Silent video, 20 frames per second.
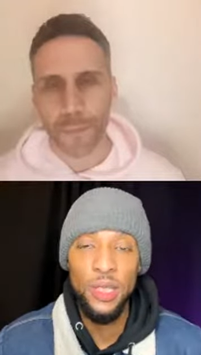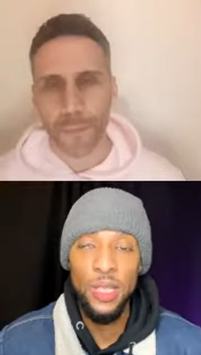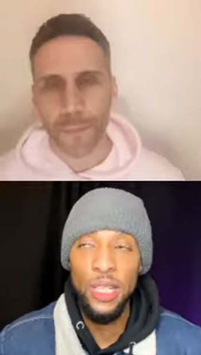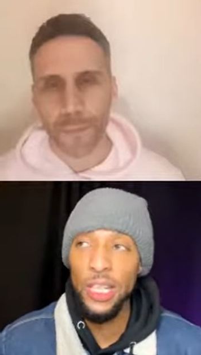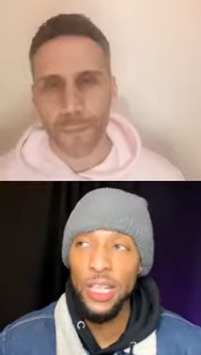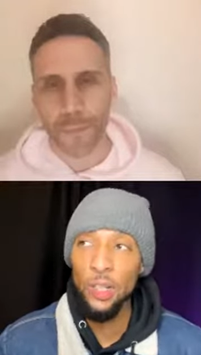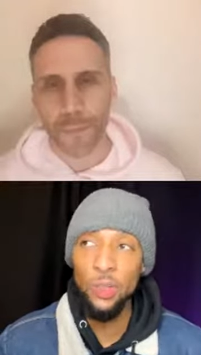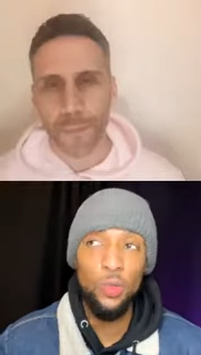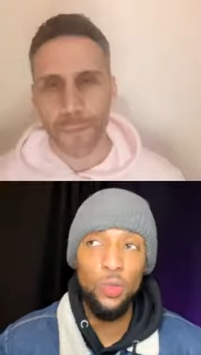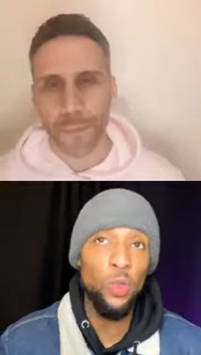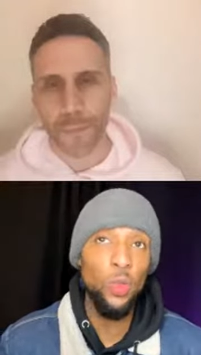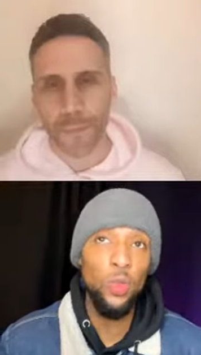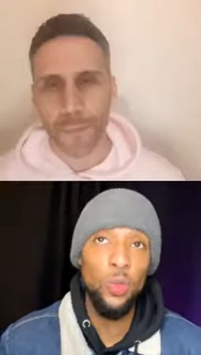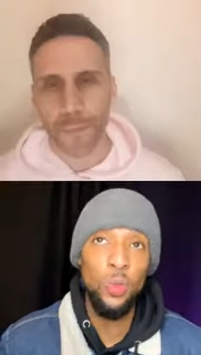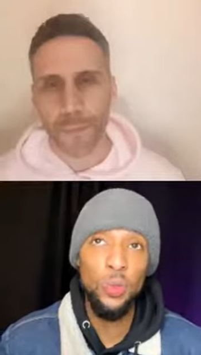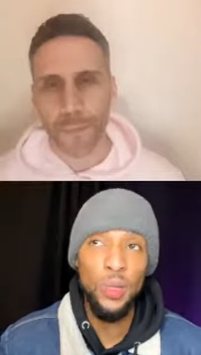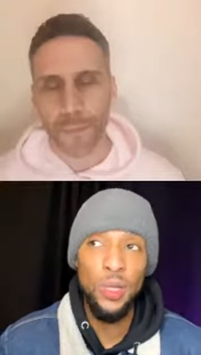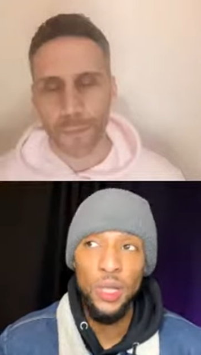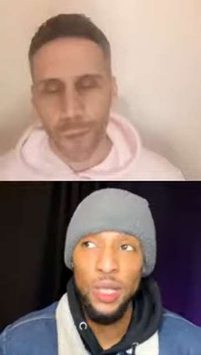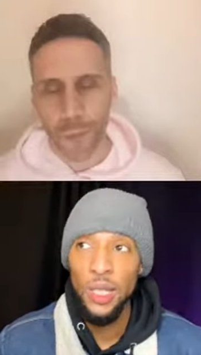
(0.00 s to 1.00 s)
Speaker 1: in a room,
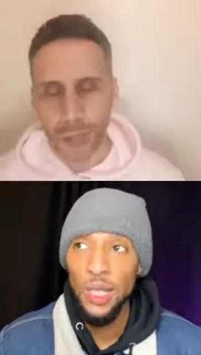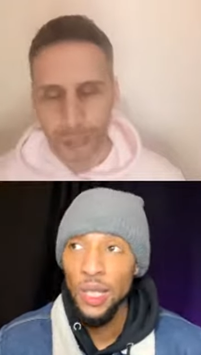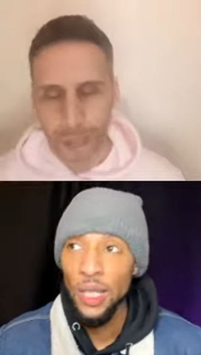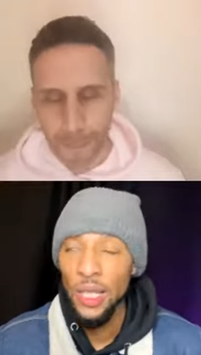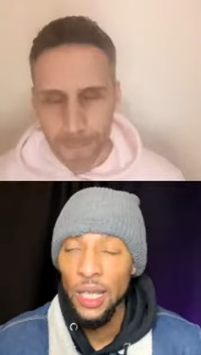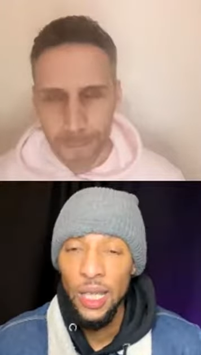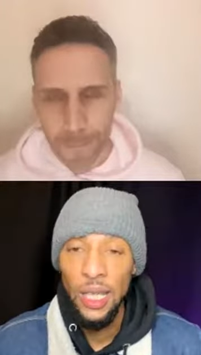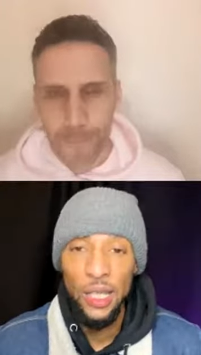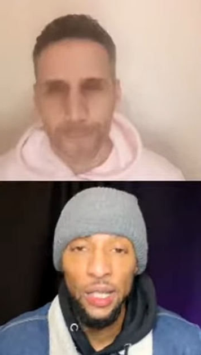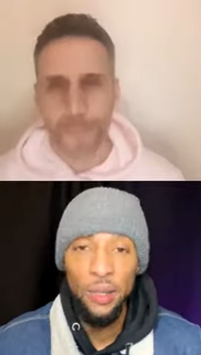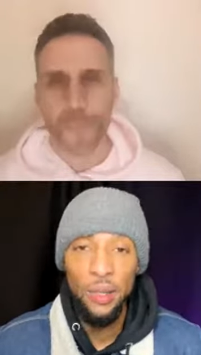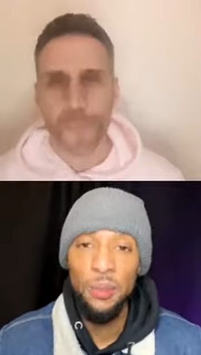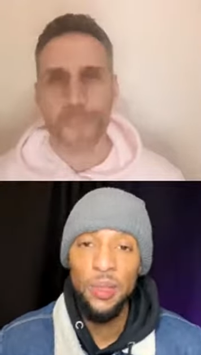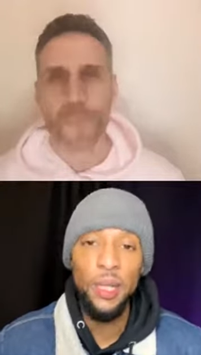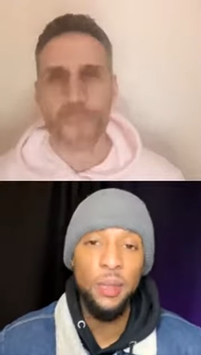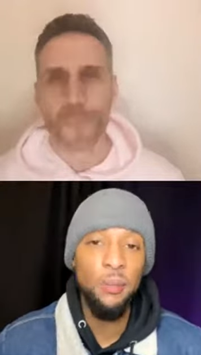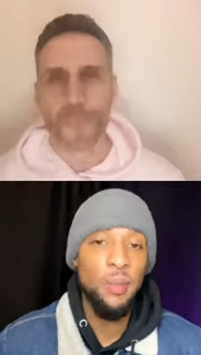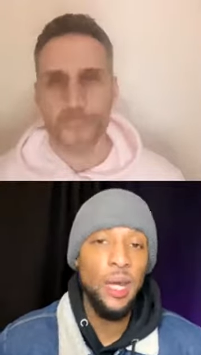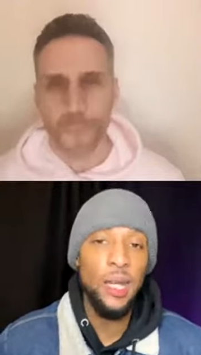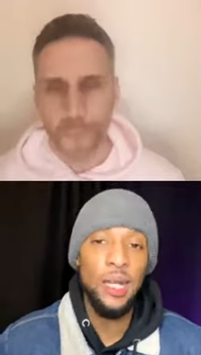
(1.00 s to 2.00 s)
right. and uh, me
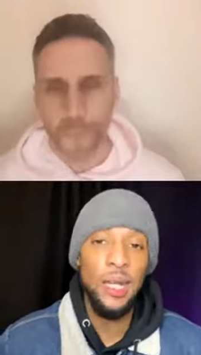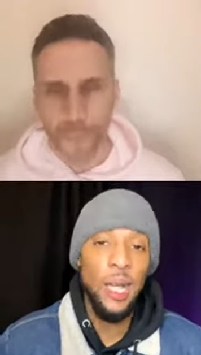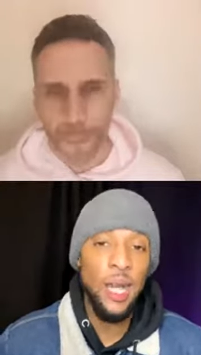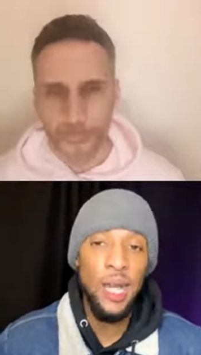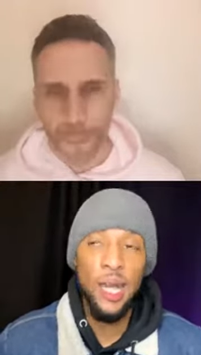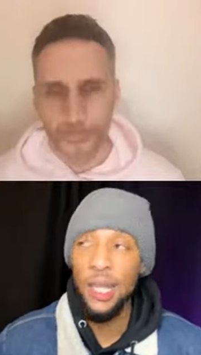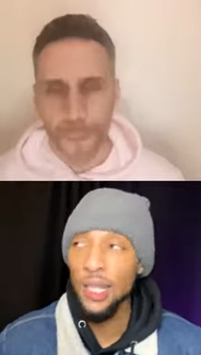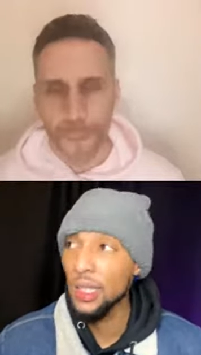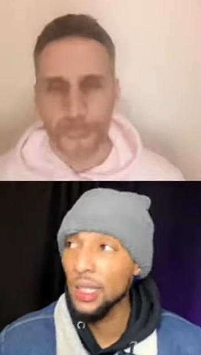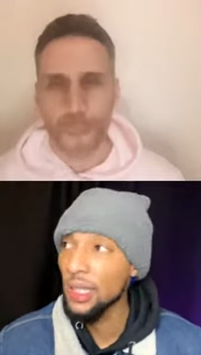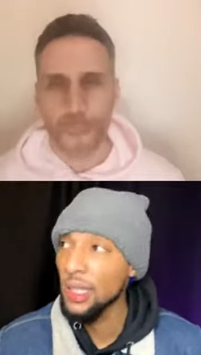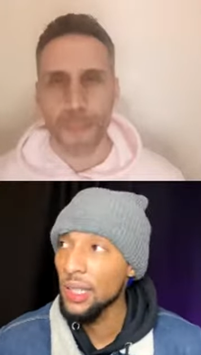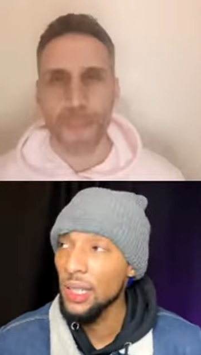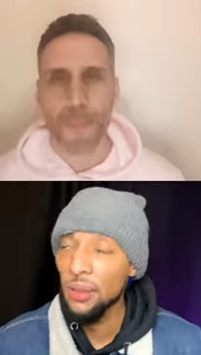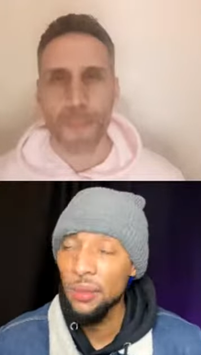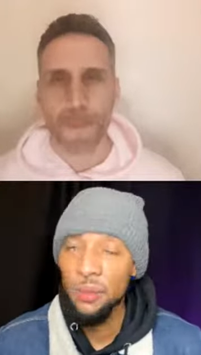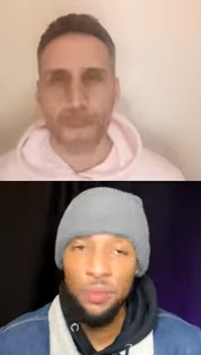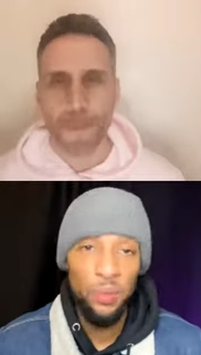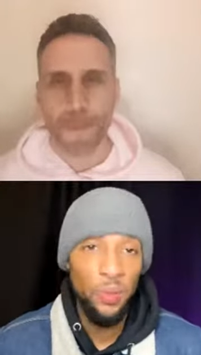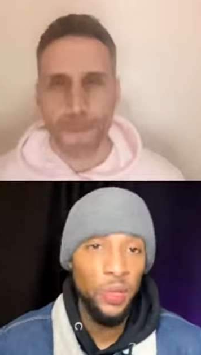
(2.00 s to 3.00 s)
and my guy
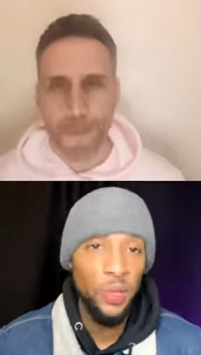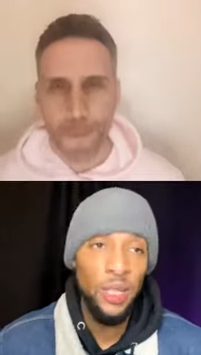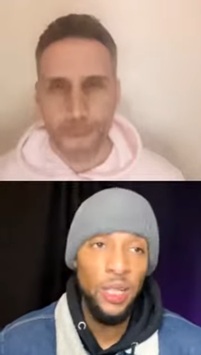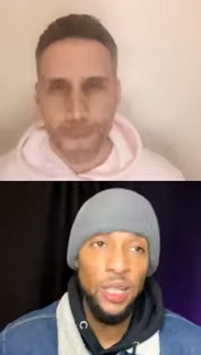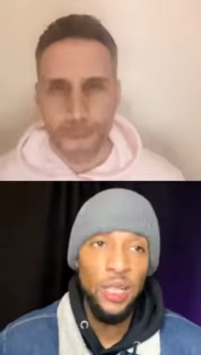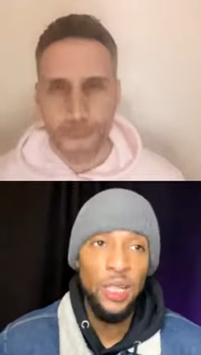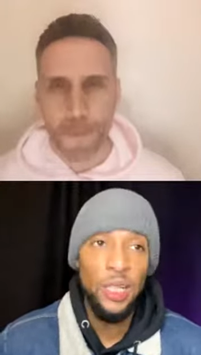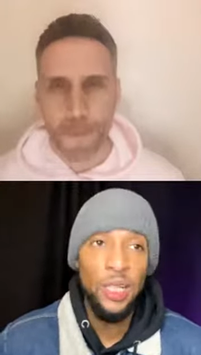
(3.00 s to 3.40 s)
Pre,